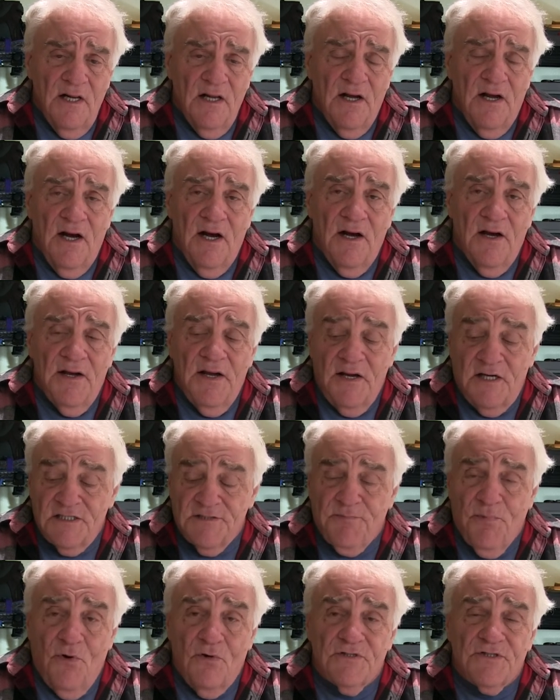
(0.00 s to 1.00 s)

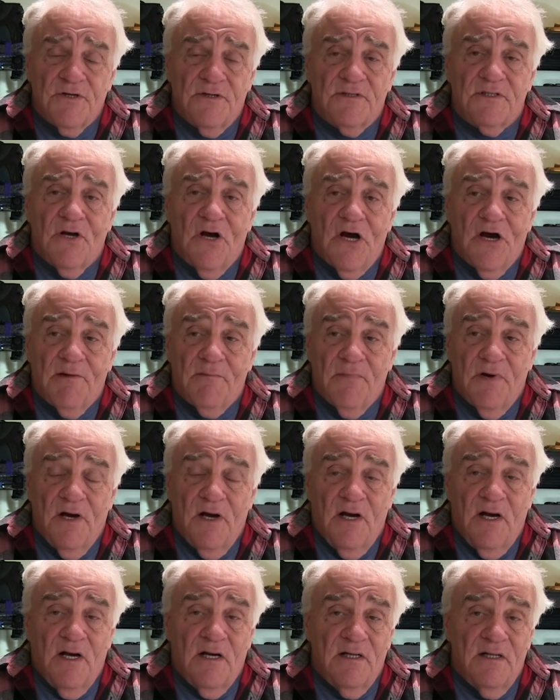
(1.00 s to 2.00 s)
exposure
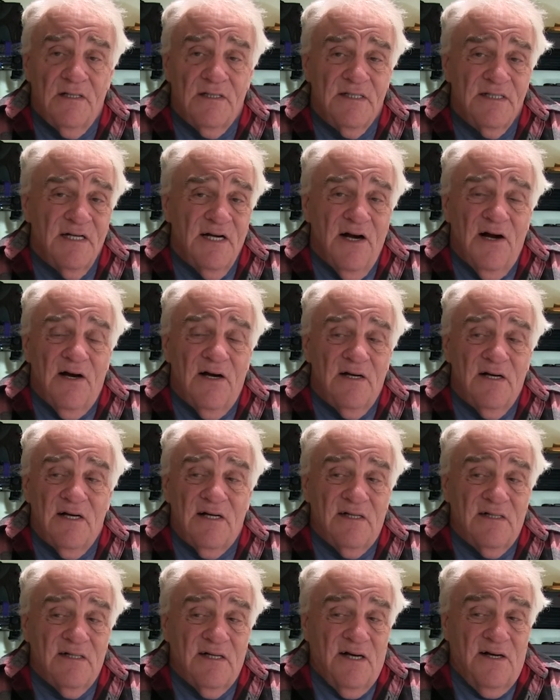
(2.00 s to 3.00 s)
time,
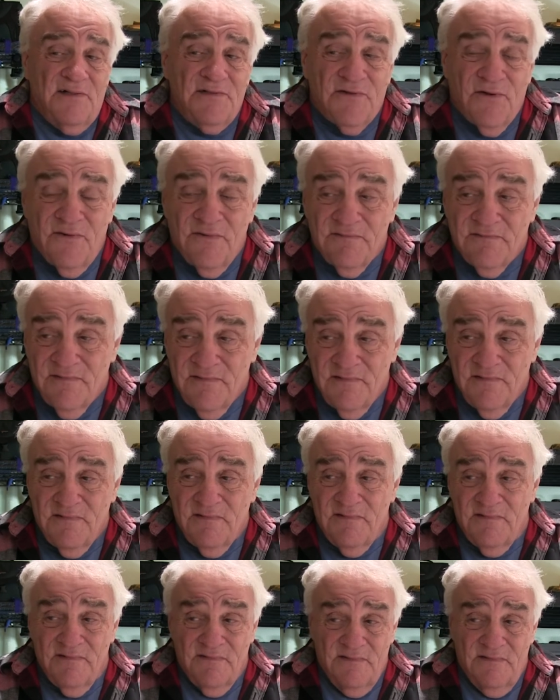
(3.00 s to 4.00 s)
under
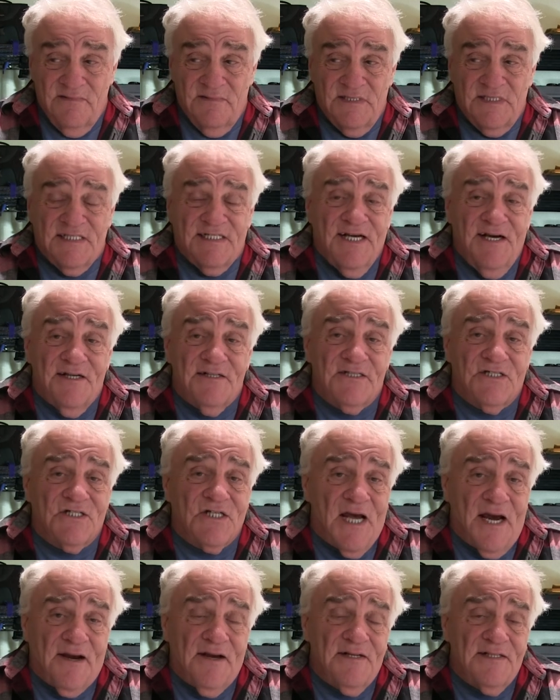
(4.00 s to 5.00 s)
10
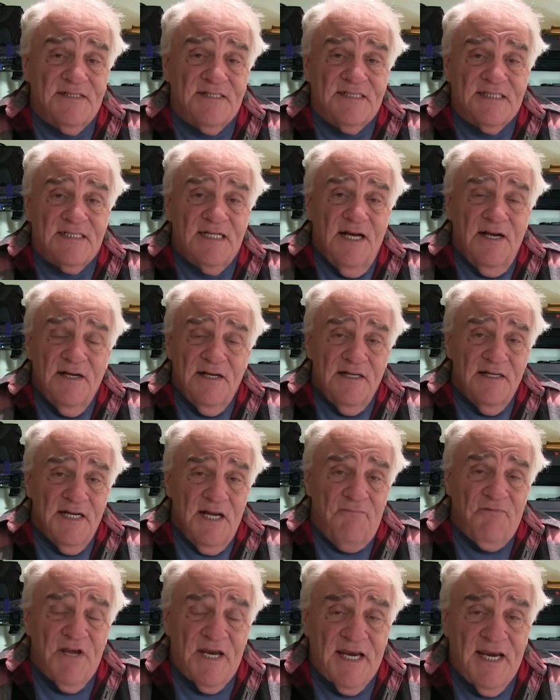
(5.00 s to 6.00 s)
seconds
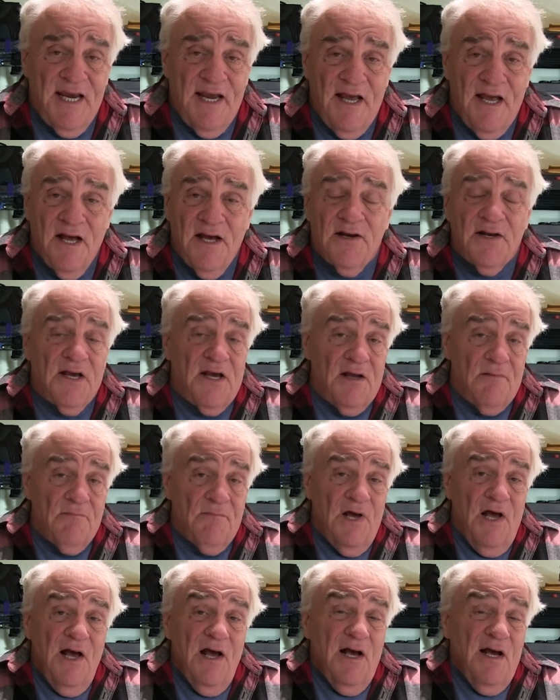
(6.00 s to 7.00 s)
if you can,
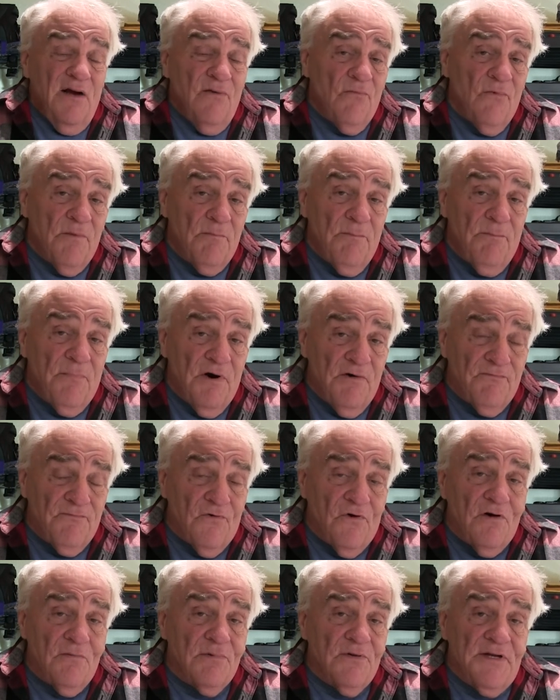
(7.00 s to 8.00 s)
and
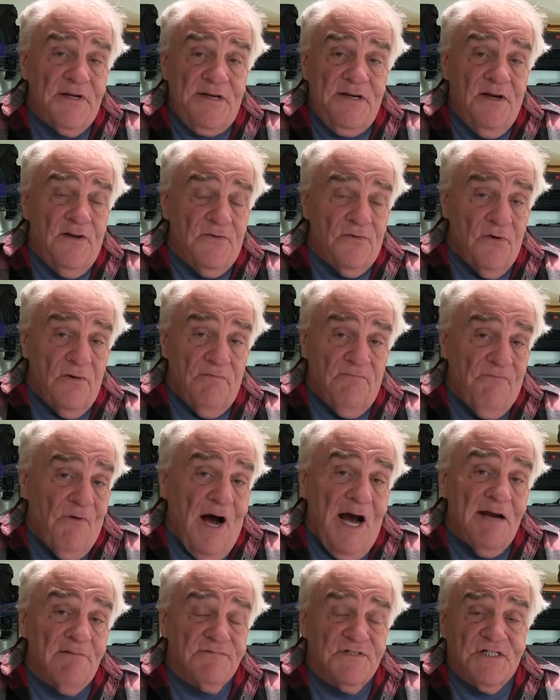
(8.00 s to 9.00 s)
preferably under
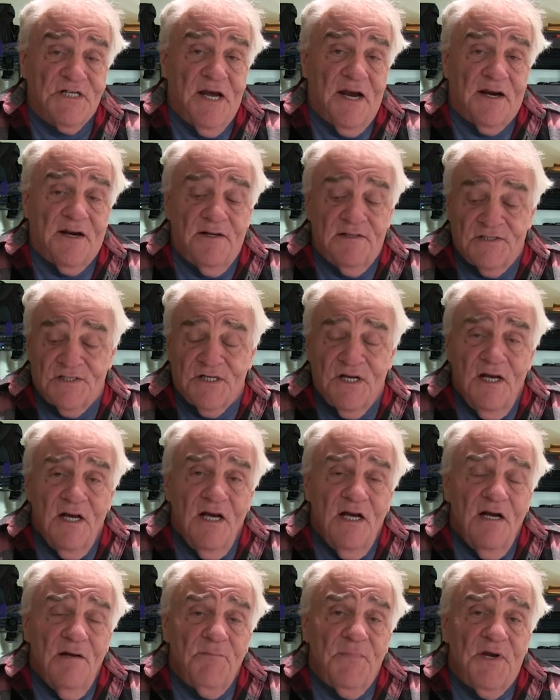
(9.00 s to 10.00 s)
5 seconds,
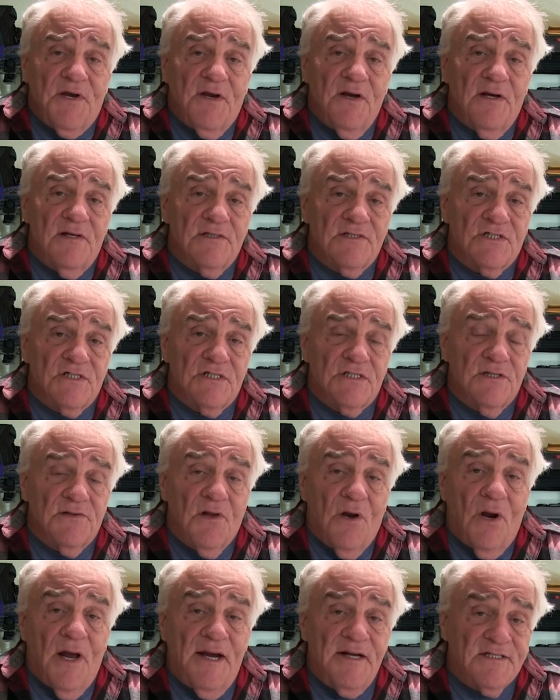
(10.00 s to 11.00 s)
because
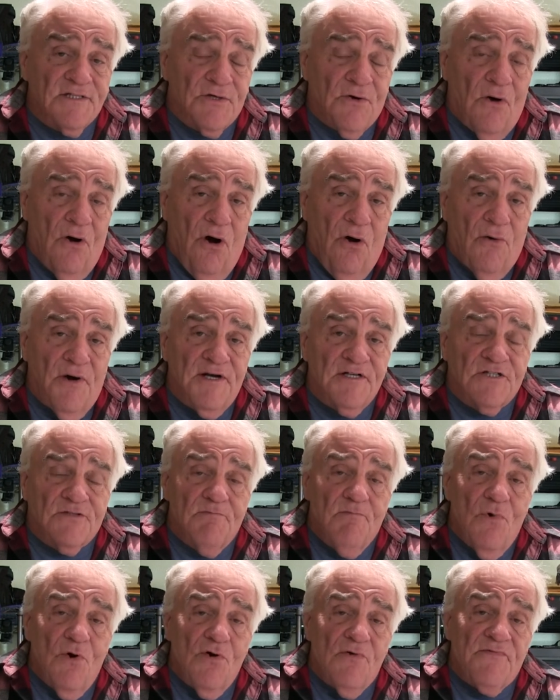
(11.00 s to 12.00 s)
the lights are always
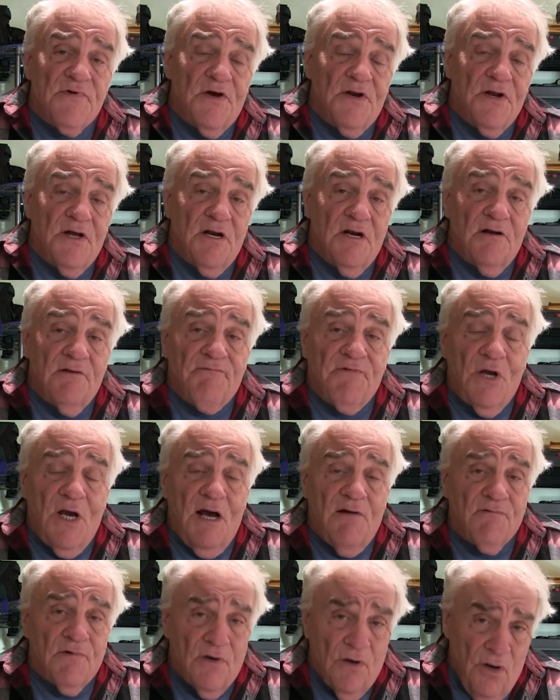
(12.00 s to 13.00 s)
moving, and if you
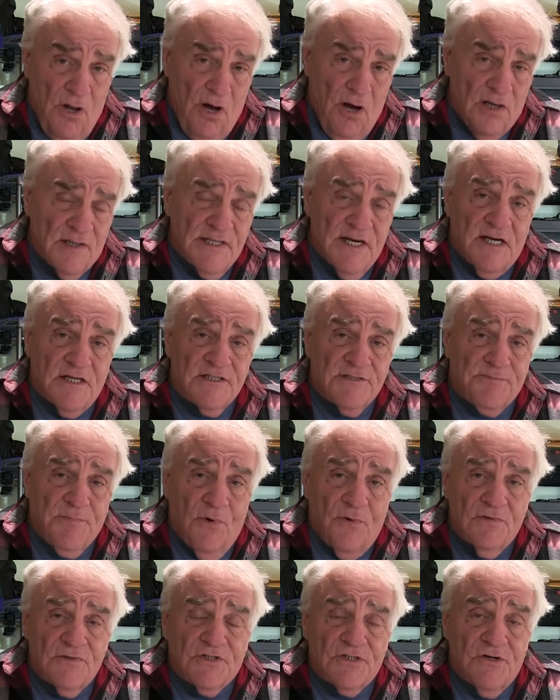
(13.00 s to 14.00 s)
have a long
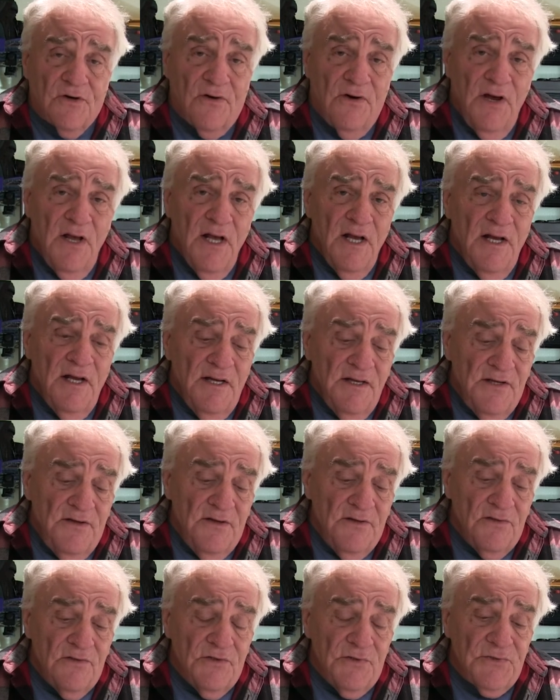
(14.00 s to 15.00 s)
exposure,
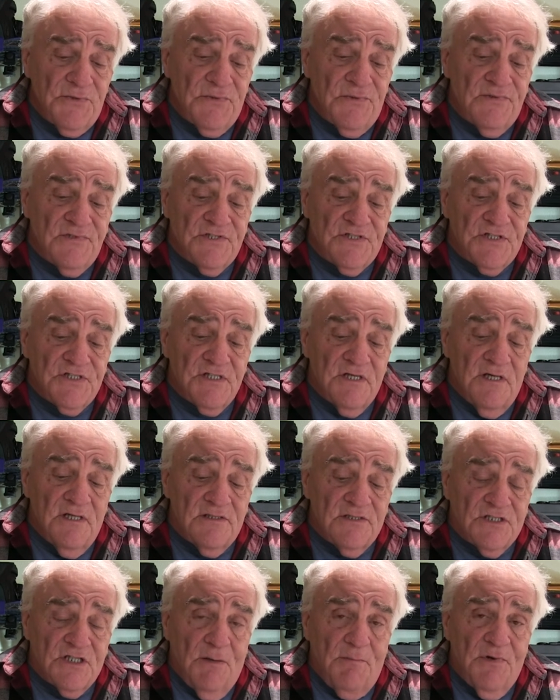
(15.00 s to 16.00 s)
you lose
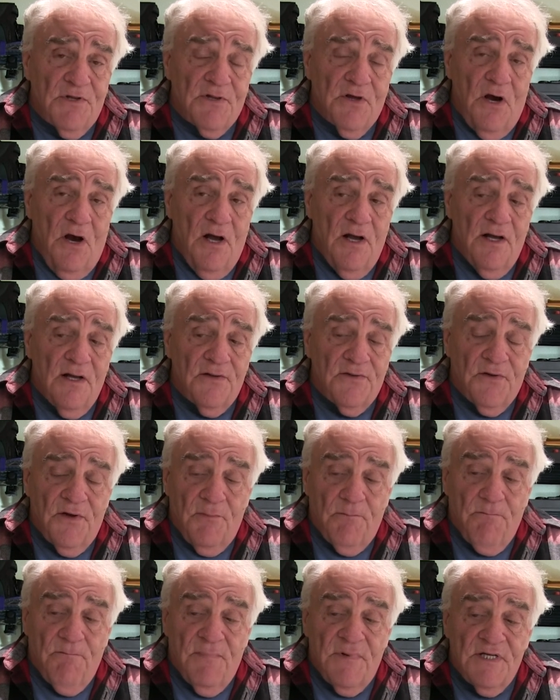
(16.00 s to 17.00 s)
some of
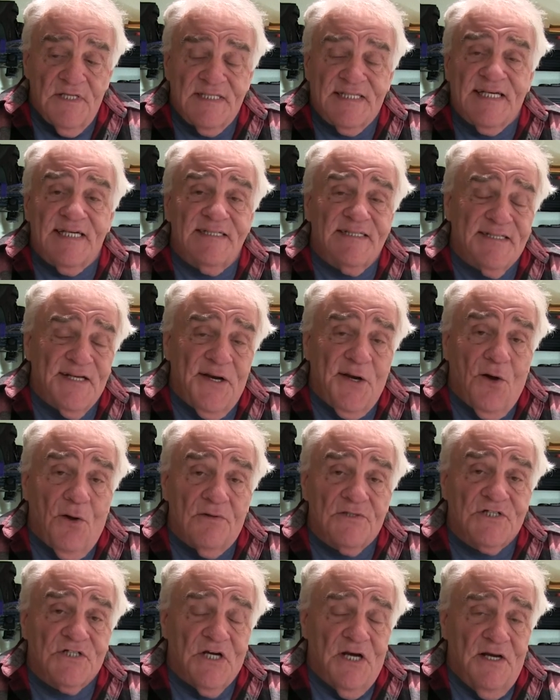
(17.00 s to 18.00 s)
the
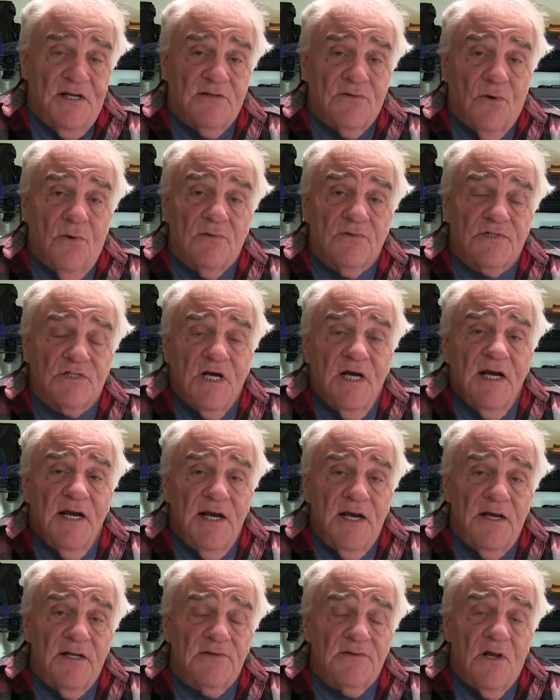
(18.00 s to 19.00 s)
details in
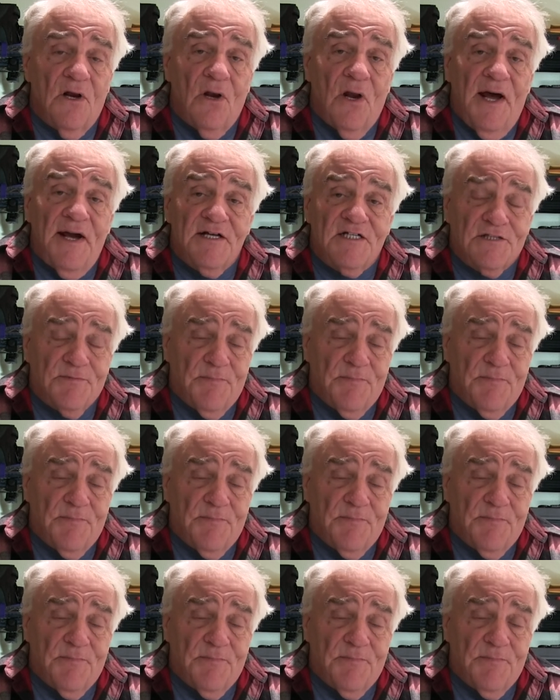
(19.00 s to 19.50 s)
the lights